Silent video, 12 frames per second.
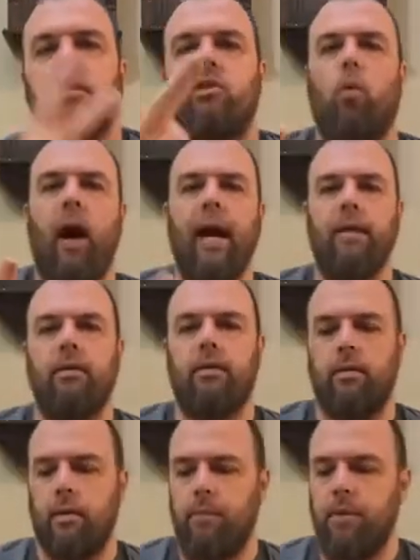
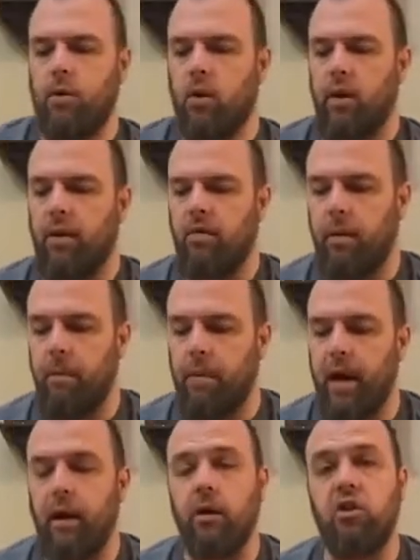twice. So it gives him a
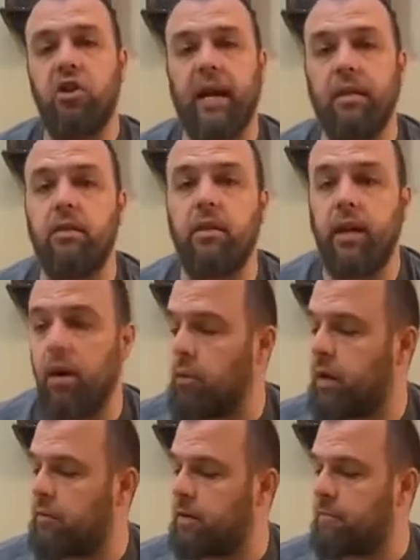better chance to get
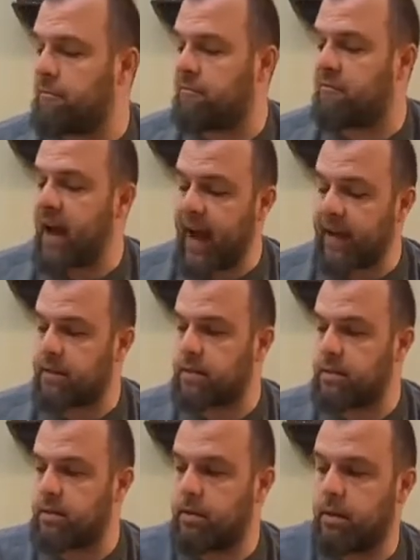rid of them
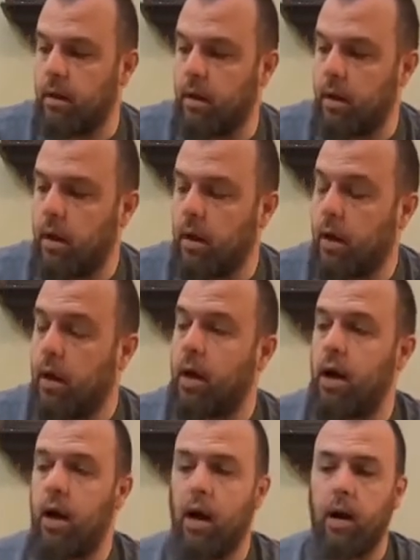fast.
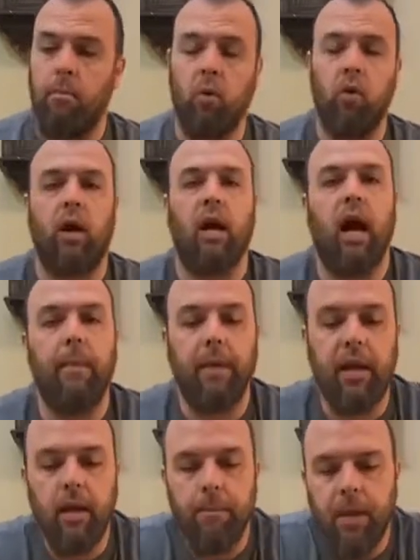
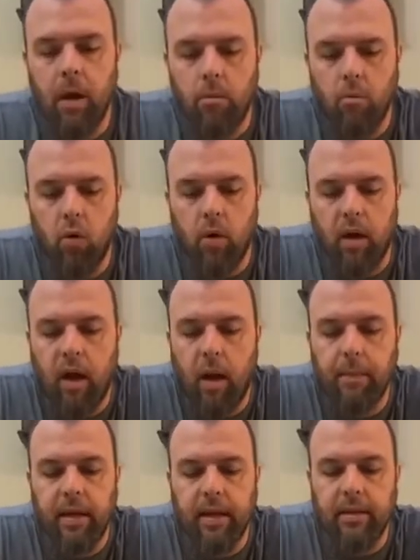Murakami
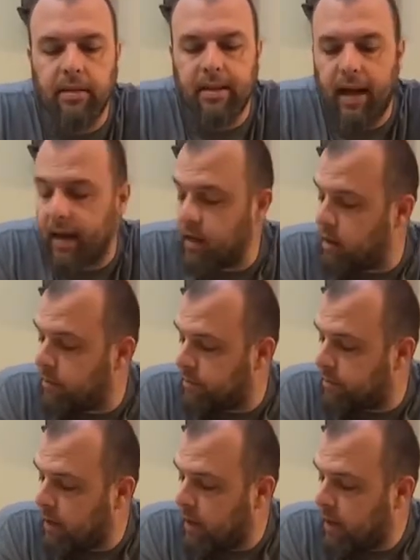is kind
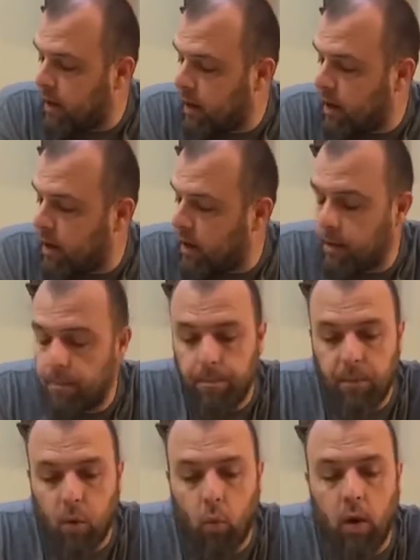of
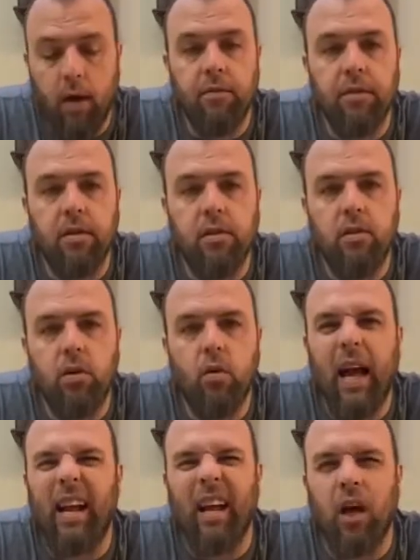one of the 2
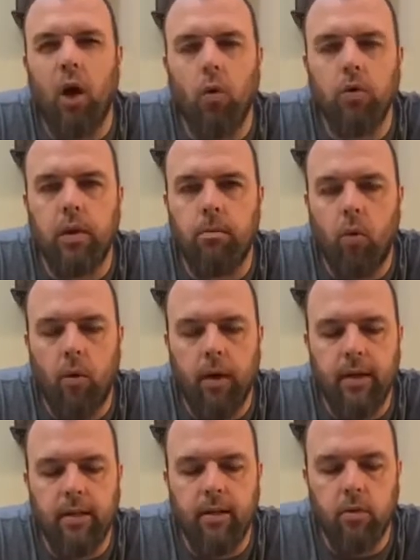kind of golden
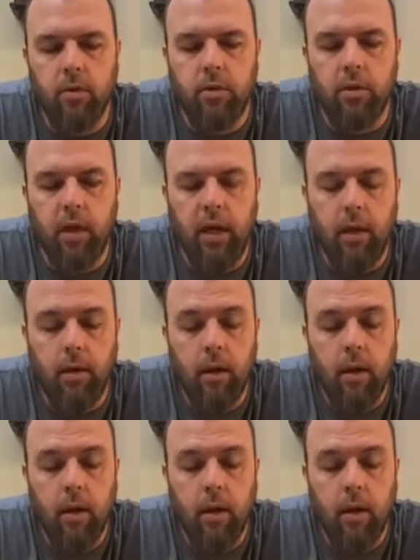boys of Uesugi